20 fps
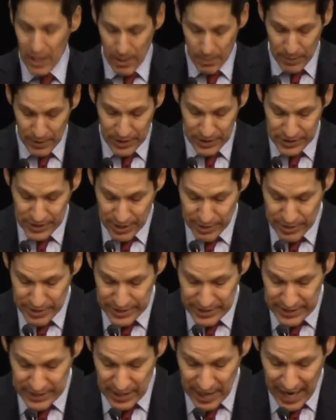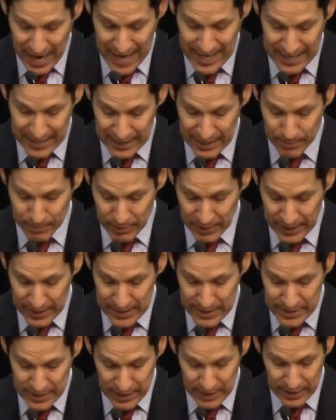because there is this hiding in plain
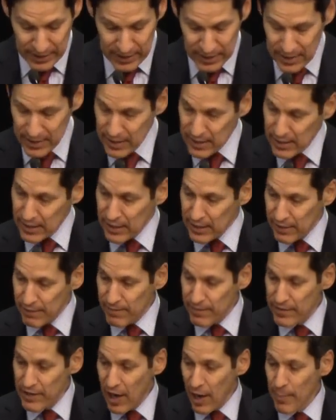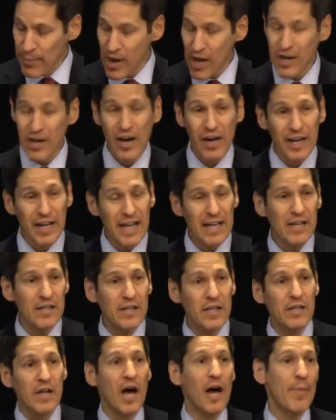sight phenomenon, again a
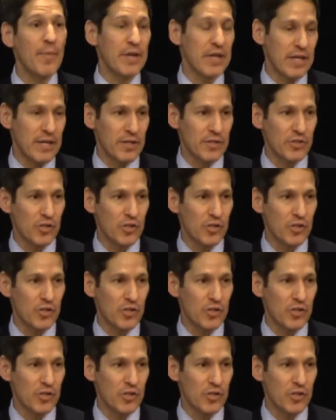denominator.